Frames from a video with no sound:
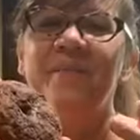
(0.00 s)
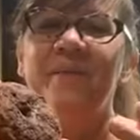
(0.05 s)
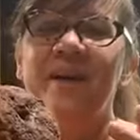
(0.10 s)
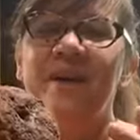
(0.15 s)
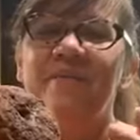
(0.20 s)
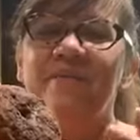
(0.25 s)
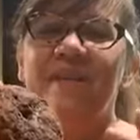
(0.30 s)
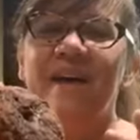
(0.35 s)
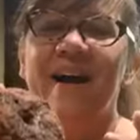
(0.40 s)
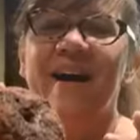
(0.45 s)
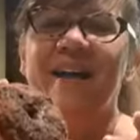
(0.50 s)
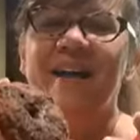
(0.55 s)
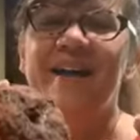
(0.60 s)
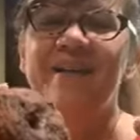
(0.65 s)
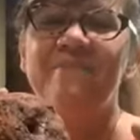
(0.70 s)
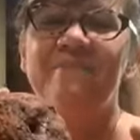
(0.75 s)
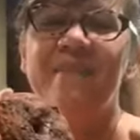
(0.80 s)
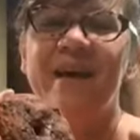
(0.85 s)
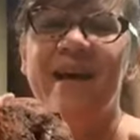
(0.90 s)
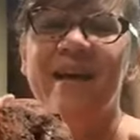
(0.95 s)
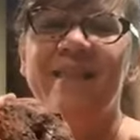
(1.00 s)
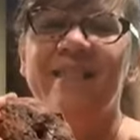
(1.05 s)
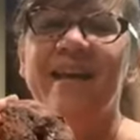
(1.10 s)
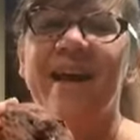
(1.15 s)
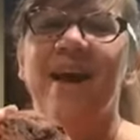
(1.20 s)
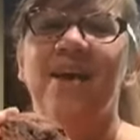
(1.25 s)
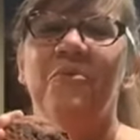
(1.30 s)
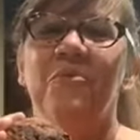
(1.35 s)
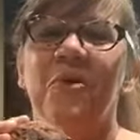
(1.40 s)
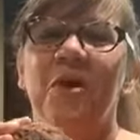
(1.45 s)
if I can make
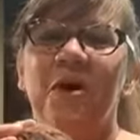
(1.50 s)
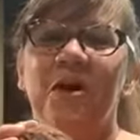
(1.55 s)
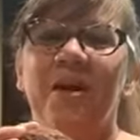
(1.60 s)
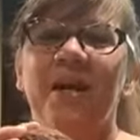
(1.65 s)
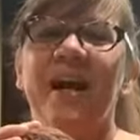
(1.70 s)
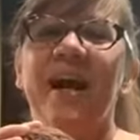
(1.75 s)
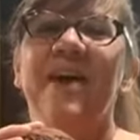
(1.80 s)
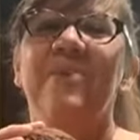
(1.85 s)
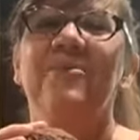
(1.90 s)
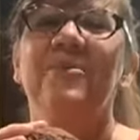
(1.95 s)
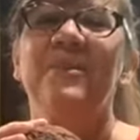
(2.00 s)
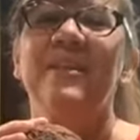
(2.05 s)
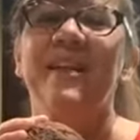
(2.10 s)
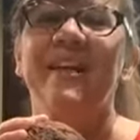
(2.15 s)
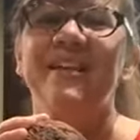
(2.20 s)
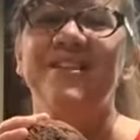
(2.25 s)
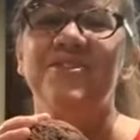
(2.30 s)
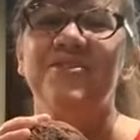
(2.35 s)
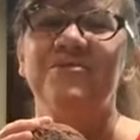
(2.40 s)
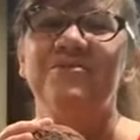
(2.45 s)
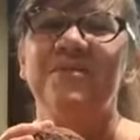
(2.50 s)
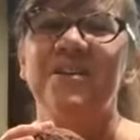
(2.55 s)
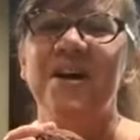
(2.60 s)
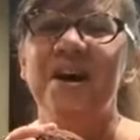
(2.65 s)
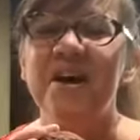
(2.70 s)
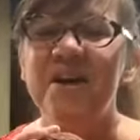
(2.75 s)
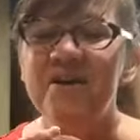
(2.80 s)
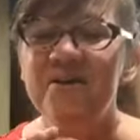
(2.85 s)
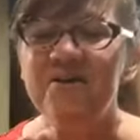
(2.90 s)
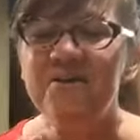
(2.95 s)
that work, I will let you
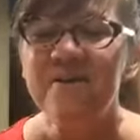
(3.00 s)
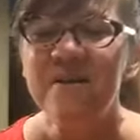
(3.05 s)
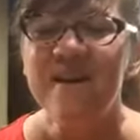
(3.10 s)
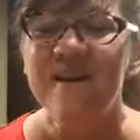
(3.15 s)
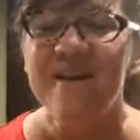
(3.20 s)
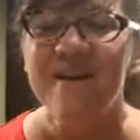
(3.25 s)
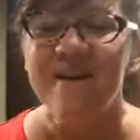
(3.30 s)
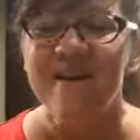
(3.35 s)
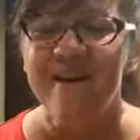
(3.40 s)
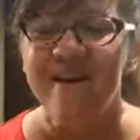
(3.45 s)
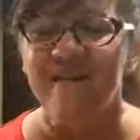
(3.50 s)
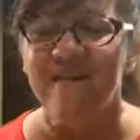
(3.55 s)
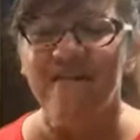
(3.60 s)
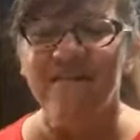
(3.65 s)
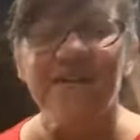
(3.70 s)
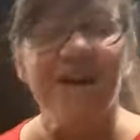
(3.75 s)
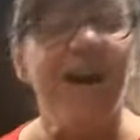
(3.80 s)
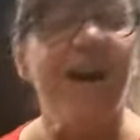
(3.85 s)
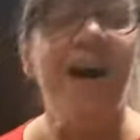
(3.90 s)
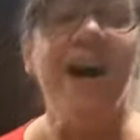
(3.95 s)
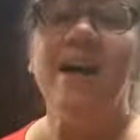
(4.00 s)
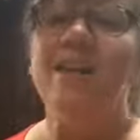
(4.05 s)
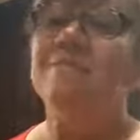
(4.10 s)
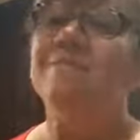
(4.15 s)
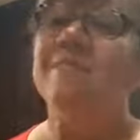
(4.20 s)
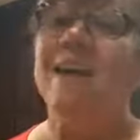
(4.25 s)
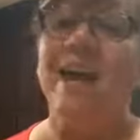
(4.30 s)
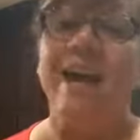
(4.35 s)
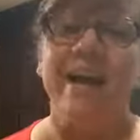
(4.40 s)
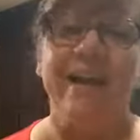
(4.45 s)
know. If not,
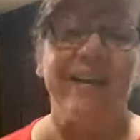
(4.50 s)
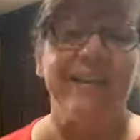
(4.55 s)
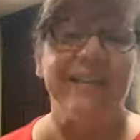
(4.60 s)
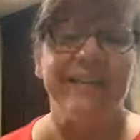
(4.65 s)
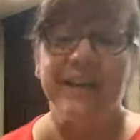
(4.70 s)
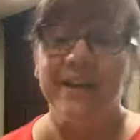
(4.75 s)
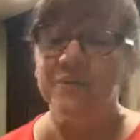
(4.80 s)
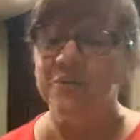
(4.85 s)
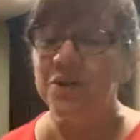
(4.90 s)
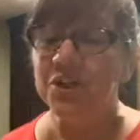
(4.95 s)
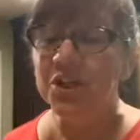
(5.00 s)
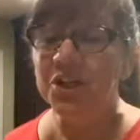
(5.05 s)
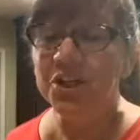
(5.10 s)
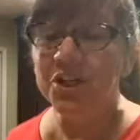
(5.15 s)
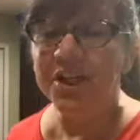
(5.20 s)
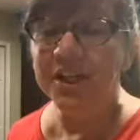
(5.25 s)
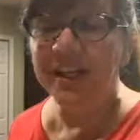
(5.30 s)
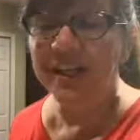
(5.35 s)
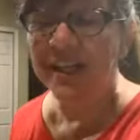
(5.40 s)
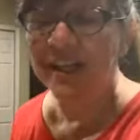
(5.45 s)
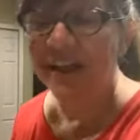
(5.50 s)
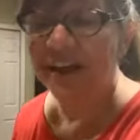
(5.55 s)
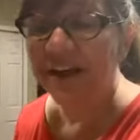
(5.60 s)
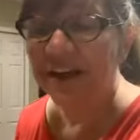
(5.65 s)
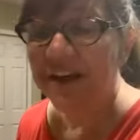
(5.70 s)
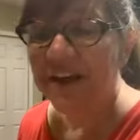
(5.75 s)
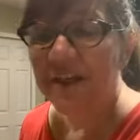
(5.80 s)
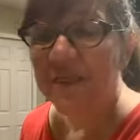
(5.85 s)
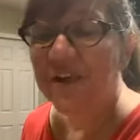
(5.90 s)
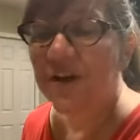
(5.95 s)
hey, they were good.
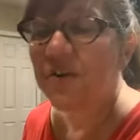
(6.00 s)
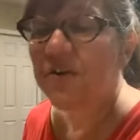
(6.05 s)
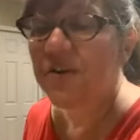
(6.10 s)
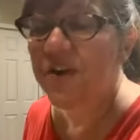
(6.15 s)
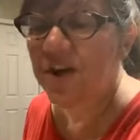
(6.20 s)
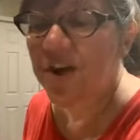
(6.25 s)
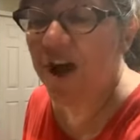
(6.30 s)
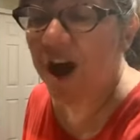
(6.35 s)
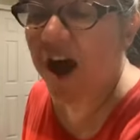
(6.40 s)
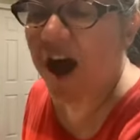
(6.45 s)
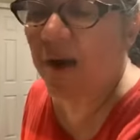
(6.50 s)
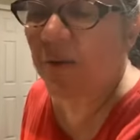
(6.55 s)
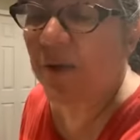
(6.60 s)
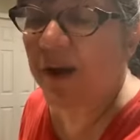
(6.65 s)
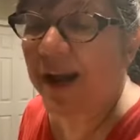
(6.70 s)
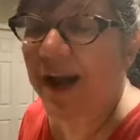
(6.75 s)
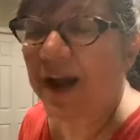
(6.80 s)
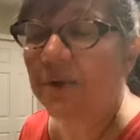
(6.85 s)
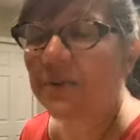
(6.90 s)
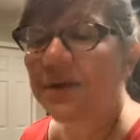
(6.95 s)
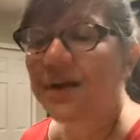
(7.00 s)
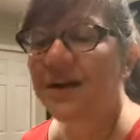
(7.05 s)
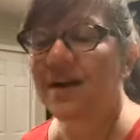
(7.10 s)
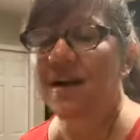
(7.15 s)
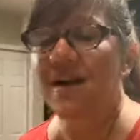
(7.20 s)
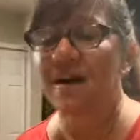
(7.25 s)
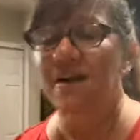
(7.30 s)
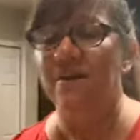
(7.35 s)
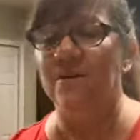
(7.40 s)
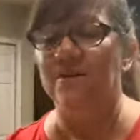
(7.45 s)
They're not what I would
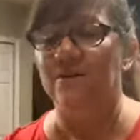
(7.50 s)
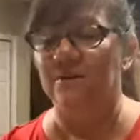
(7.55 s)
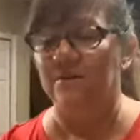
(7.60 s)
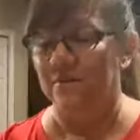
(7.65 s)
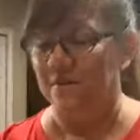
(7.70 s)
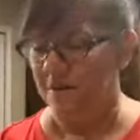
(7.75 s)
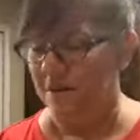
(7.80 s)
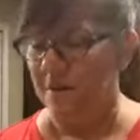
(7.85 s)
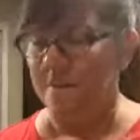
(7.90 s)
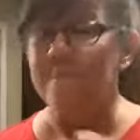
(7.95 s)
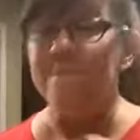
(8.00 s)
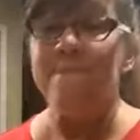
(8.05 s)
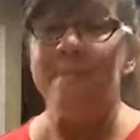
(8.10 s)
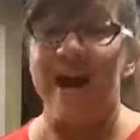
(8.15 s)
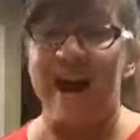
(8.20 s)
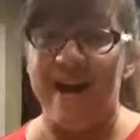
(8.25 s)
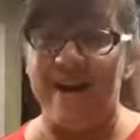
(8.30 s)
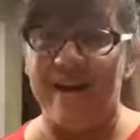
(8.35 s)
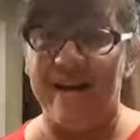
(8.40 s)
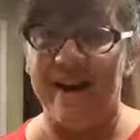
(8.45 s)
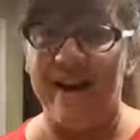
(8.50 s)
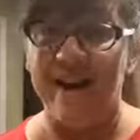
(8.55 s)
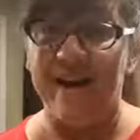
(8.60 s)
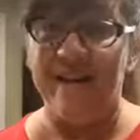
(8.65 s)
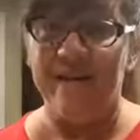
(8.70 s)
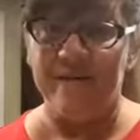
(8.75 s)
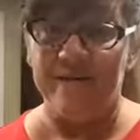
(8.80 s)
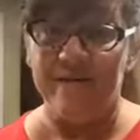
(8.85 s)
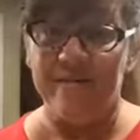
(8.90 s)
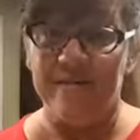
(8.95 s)
call
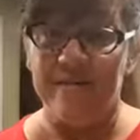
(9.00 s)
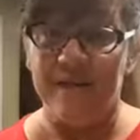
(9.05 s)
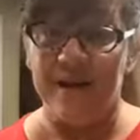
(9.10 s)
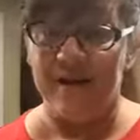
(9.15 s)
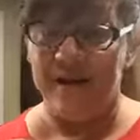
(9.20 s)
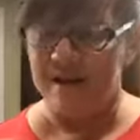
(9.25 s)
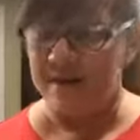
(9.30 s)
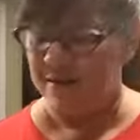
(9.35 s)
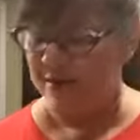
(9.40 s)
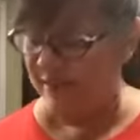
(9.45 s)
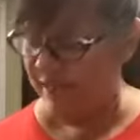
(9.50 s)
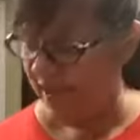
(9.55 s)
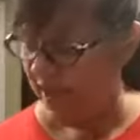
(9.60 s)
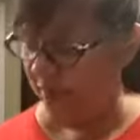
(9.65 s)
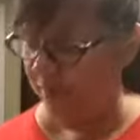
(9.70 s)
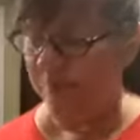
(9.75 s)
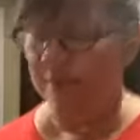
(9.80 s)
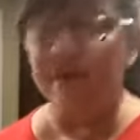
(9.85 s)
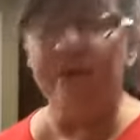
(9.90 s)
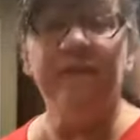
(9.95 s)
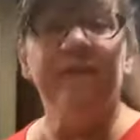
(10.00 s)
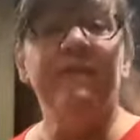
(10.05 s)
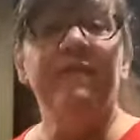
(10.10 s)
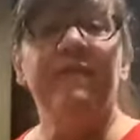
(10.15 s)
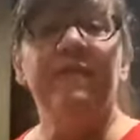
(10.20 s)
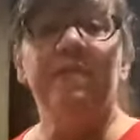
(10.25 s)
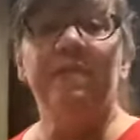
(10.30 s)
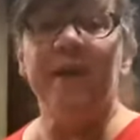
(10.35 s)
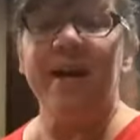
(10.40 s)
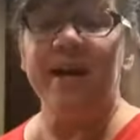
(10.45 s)
my type
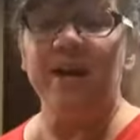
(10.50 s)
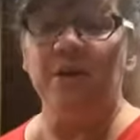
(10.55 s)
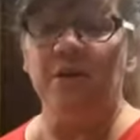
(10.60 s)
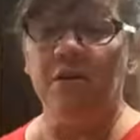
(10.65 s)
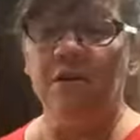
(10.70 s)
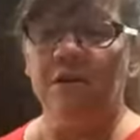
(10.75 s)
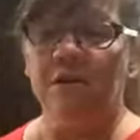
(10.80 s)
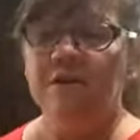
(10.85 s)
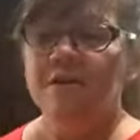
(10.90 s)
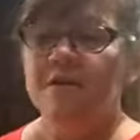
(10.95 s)
of bagel.